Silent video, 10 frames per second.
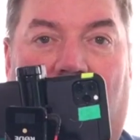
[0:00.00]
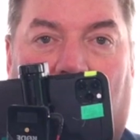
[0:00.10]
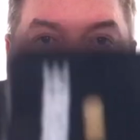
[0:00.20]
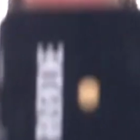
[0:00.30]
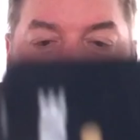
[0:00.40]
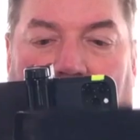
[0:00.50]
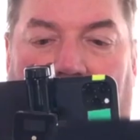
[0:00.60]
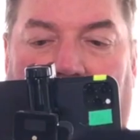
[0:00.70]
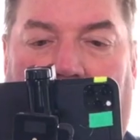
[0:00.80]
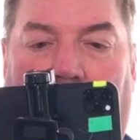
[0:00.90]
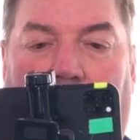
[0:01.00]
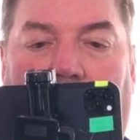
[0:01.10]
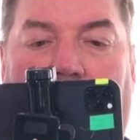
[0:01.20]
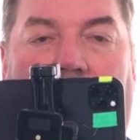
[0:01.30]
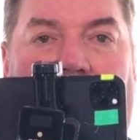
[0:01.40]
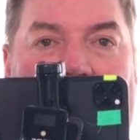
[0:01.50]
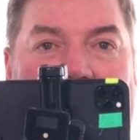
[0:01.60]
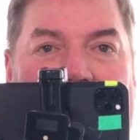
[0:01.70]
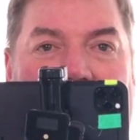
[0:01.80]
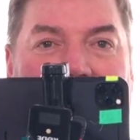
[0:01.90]
So, I can keep it out of the
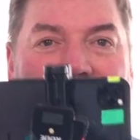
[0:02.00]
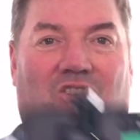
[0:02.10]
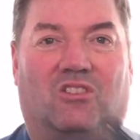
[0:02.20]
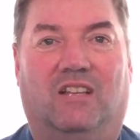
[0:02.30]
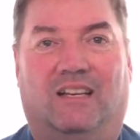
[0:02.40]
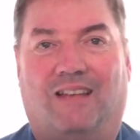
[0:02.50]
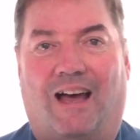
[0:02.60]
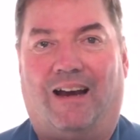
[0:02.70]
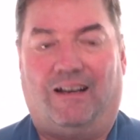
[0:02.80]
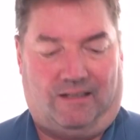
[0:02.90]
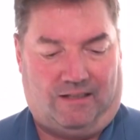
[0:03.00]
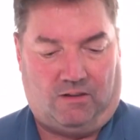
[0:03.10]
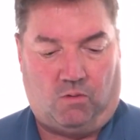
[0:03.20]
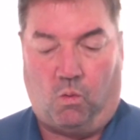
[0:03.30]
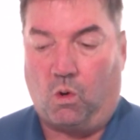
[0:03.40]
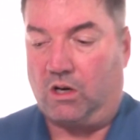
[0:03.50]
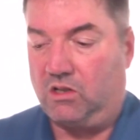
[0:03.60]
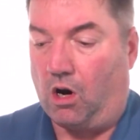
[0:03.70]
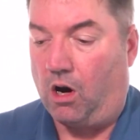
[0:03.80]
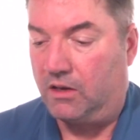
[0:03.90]
shot just like that. Works
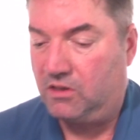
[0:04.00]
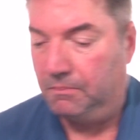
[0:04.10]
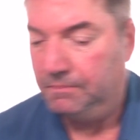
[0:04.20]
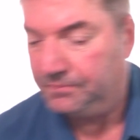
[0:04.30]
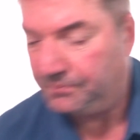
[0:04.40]
awesome.